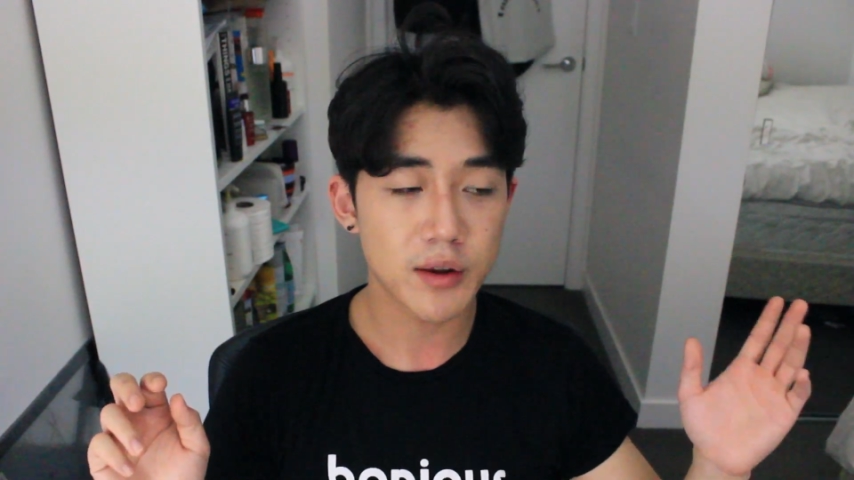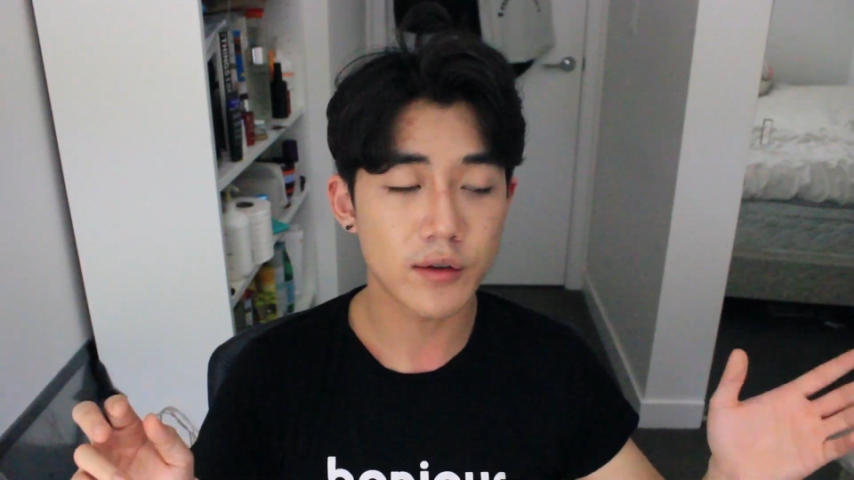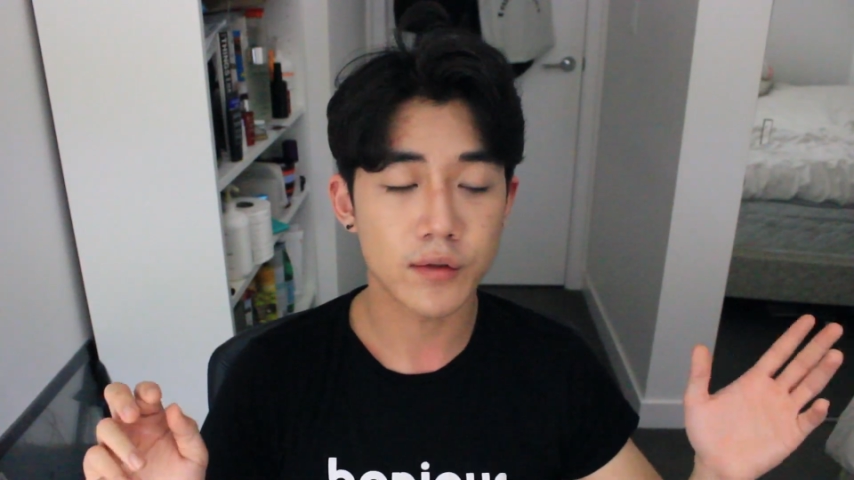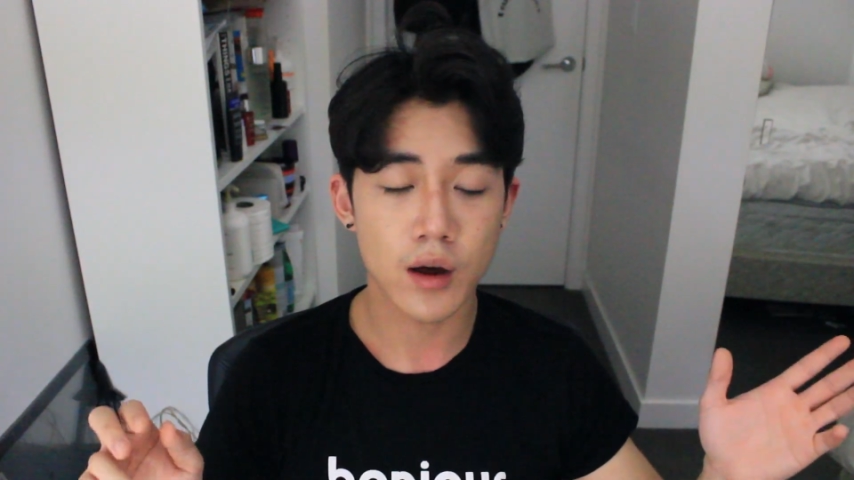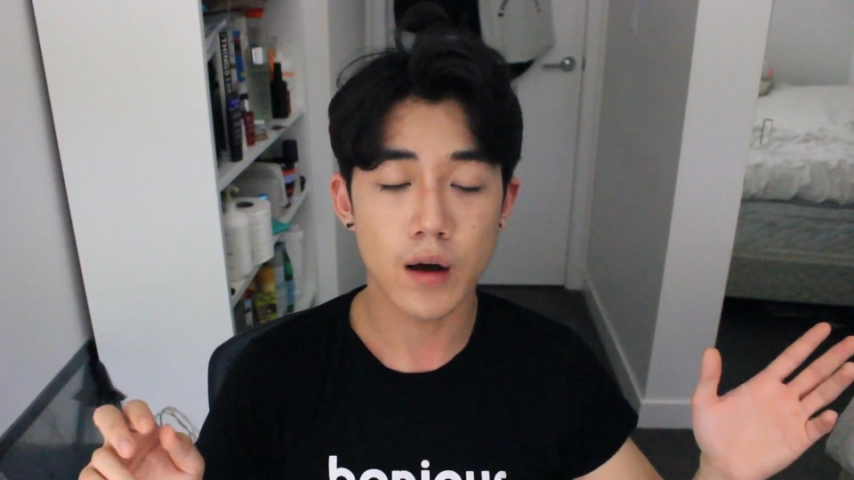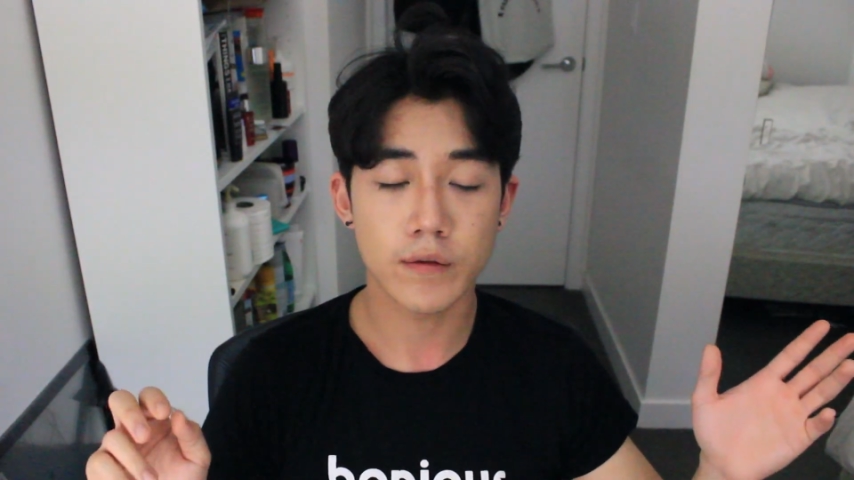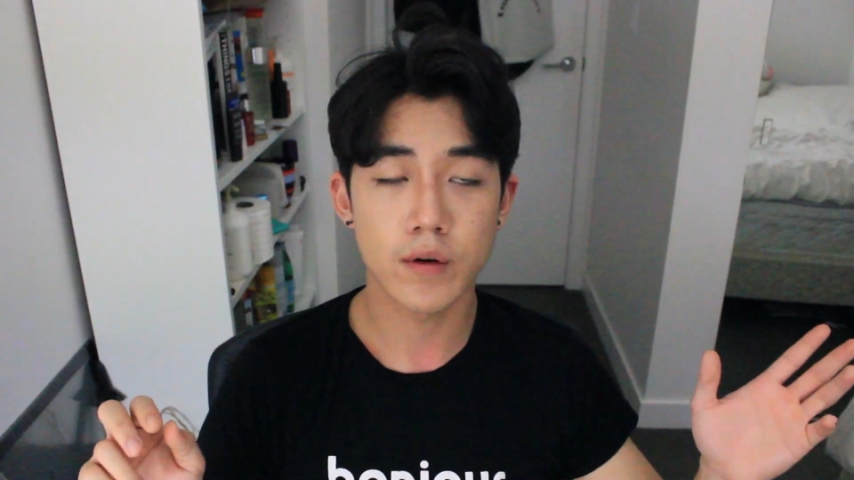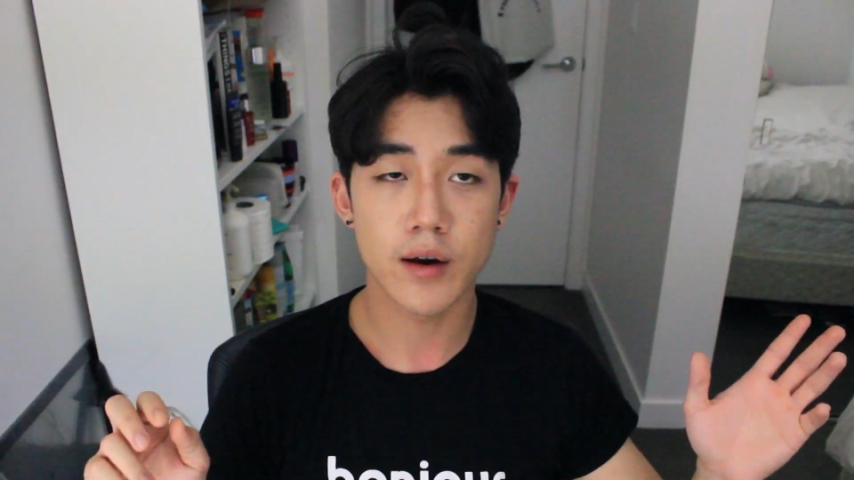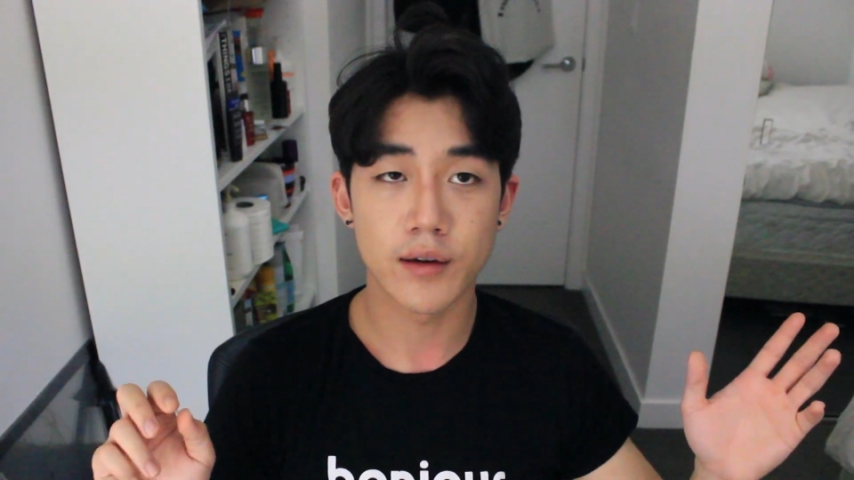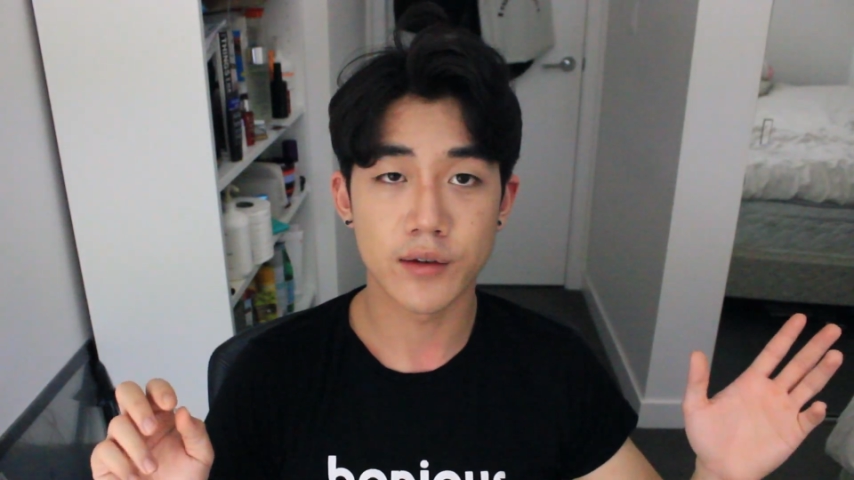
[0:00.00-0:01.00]
piece of
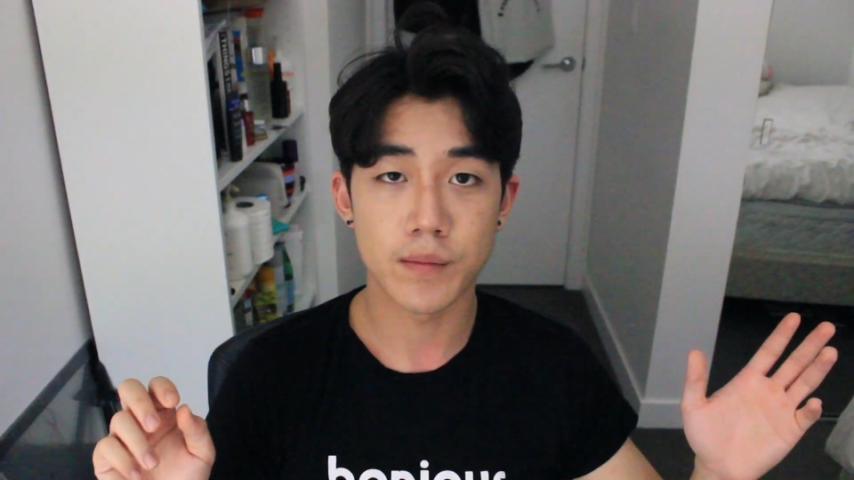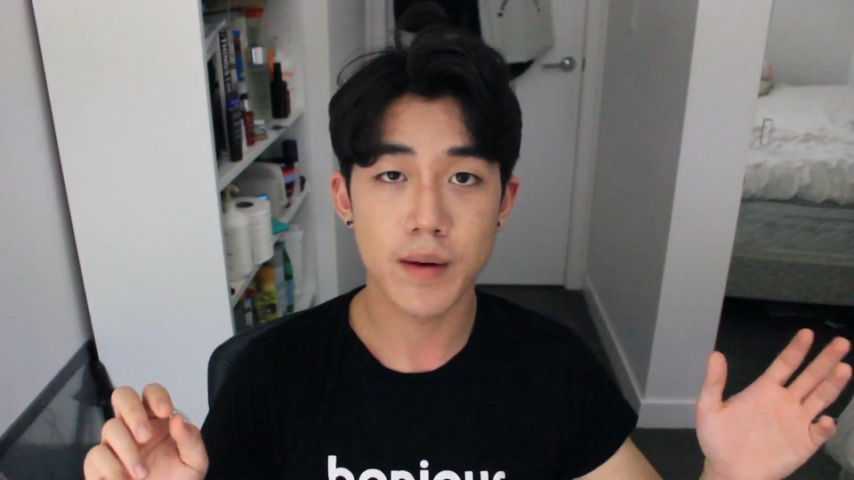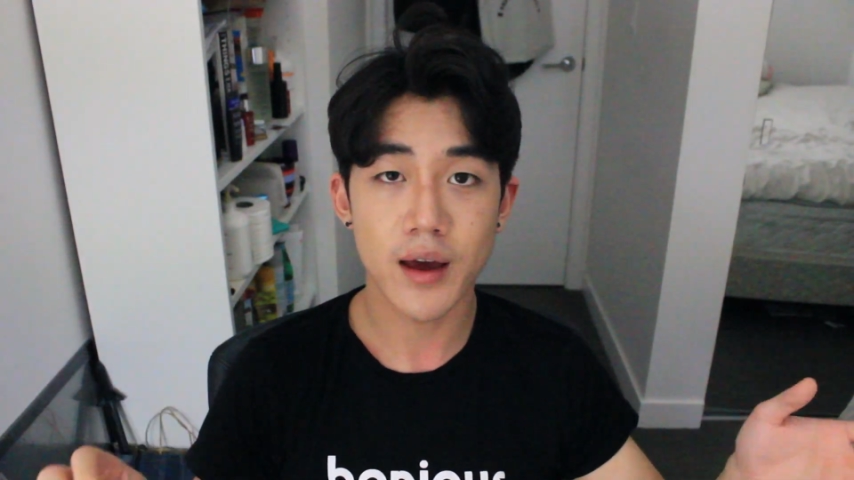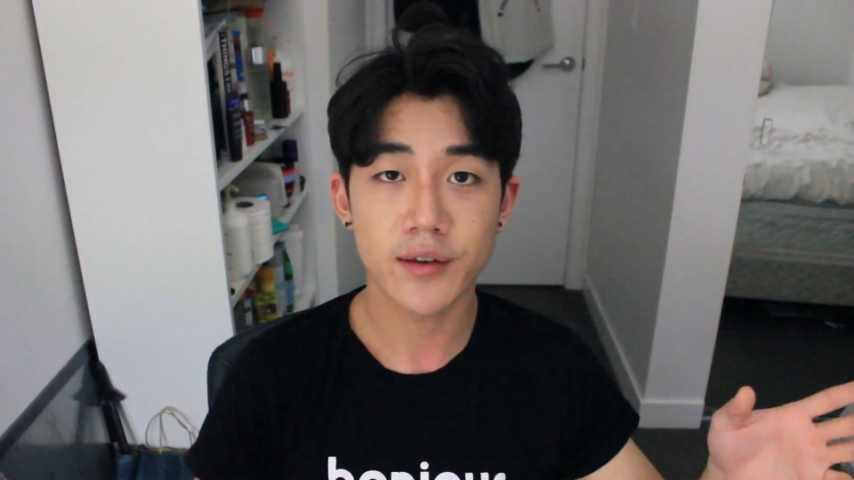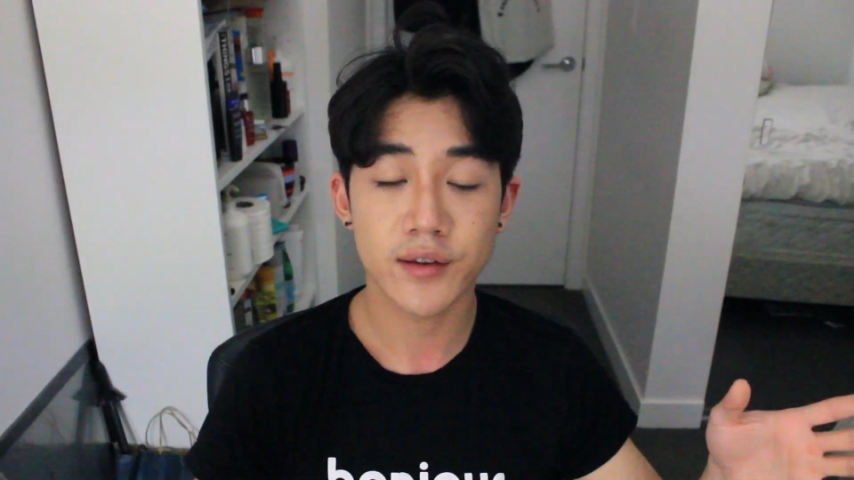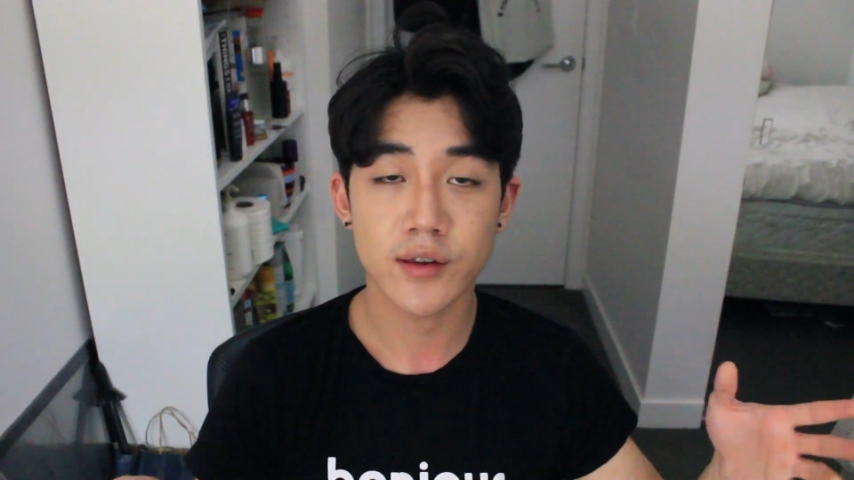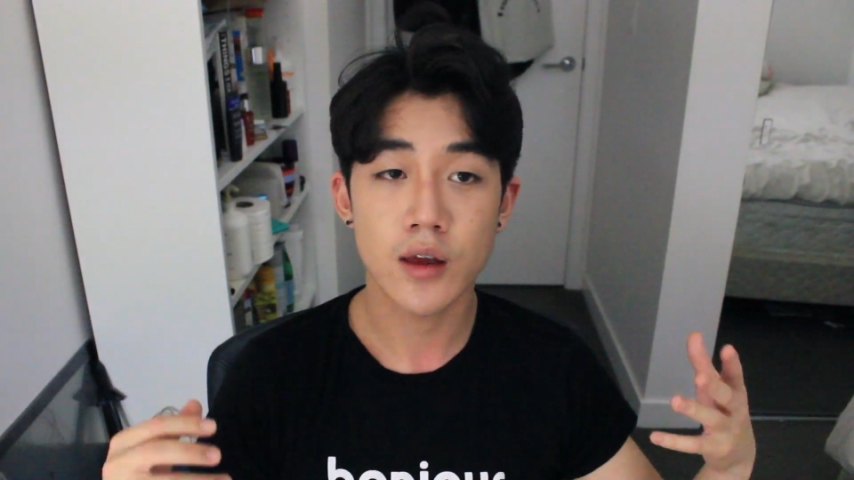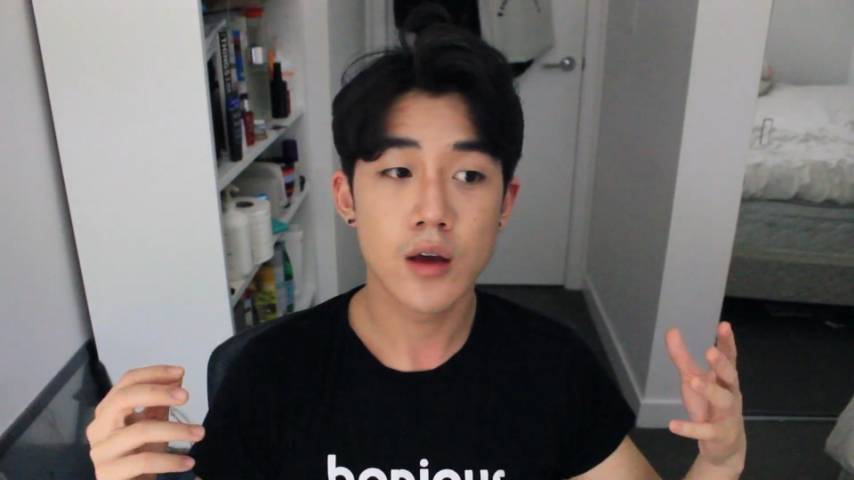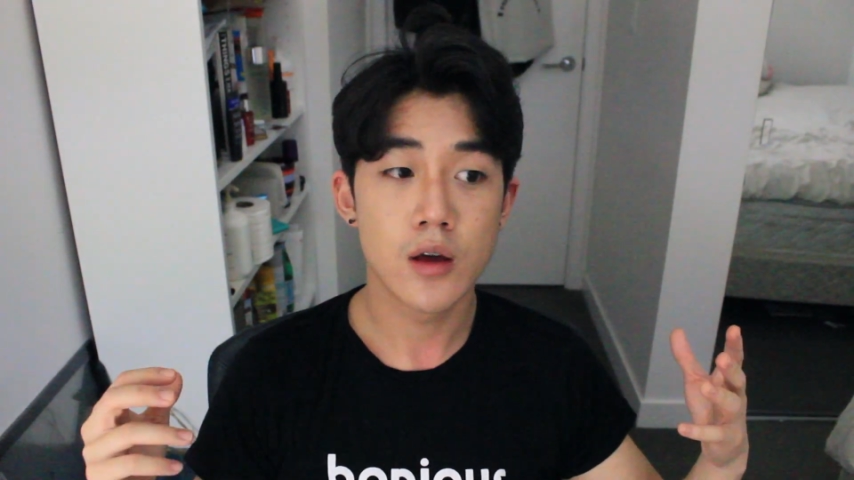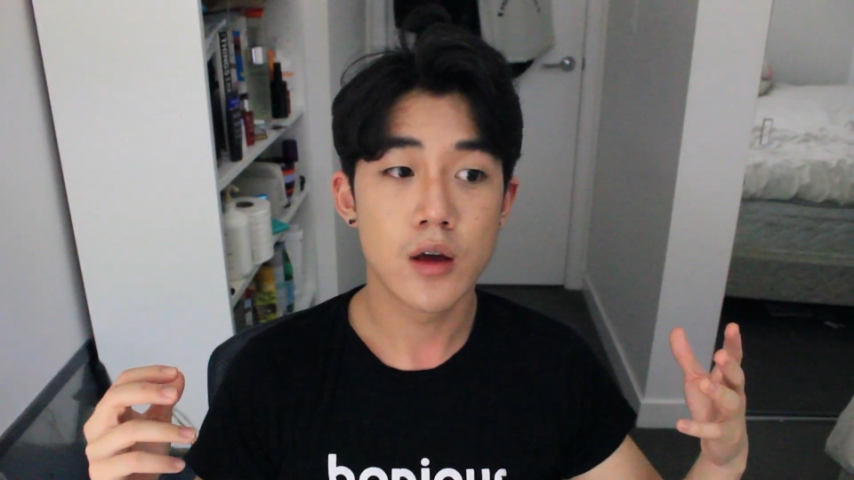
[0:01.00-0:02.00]
software is the best